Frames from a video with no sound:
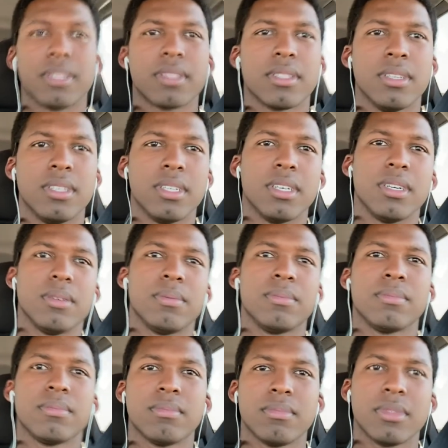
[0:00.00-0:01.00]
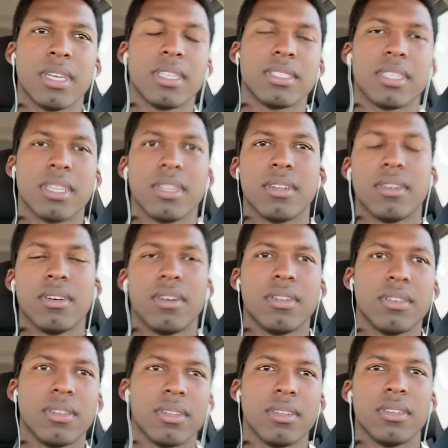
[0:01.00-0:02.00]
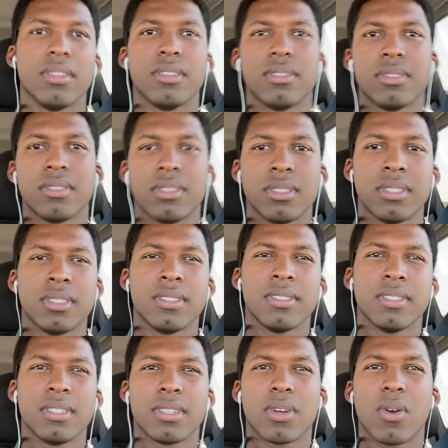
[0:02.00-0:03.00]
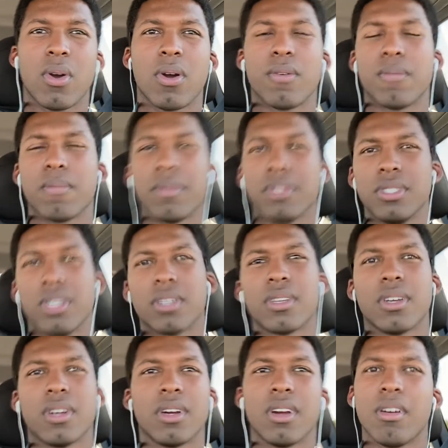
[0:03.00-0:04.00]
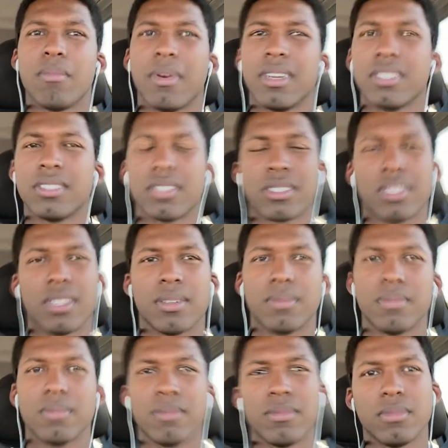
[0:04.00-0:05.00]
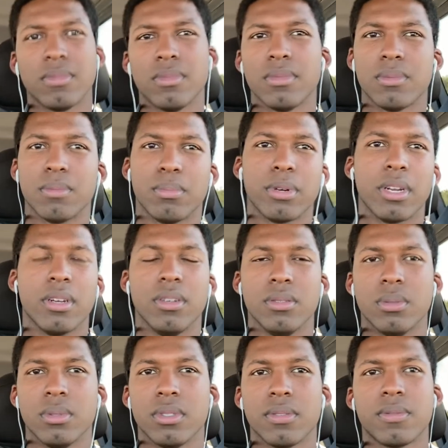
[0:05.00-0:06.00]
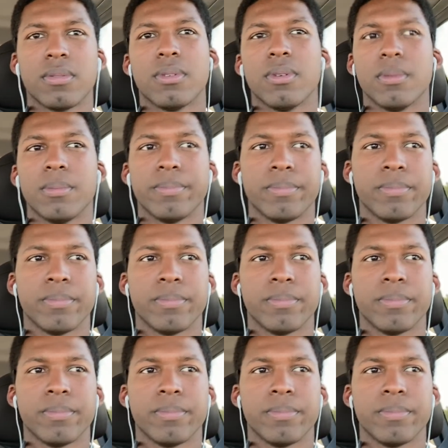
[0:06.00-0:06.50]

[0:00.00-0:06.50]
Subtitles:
an antenna on the car from the junkyard. I might just get a brand new one from